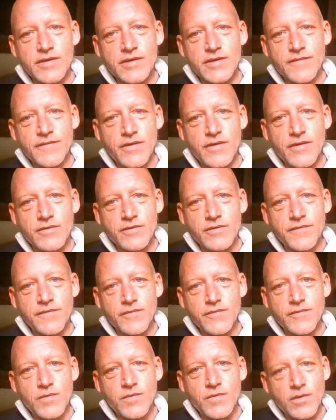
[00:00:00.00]
if only for
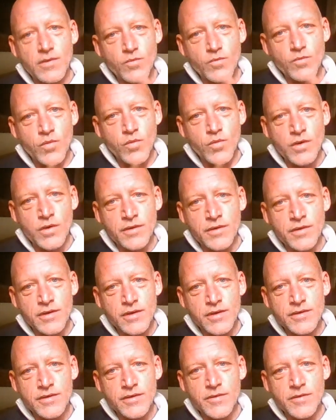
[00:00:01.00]
a while, what are you going to
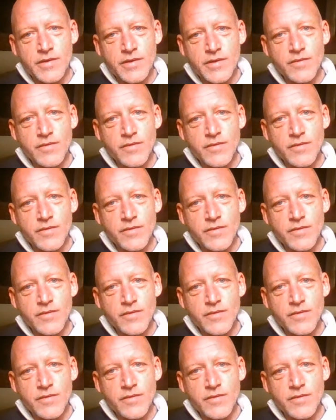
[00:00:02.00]
do with it?